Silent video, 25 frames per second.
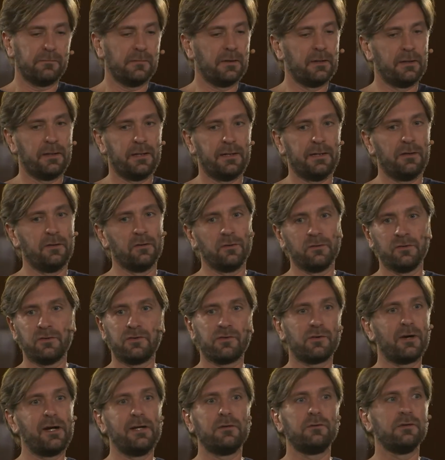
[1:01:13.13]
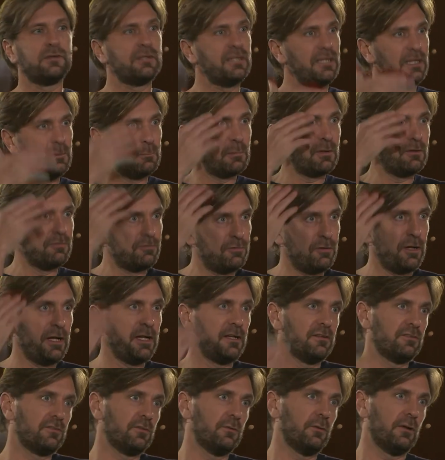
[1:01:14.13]
and they don't try to keep the
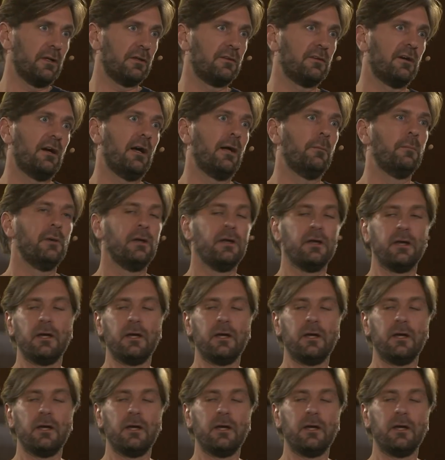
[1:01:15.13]
face all the time.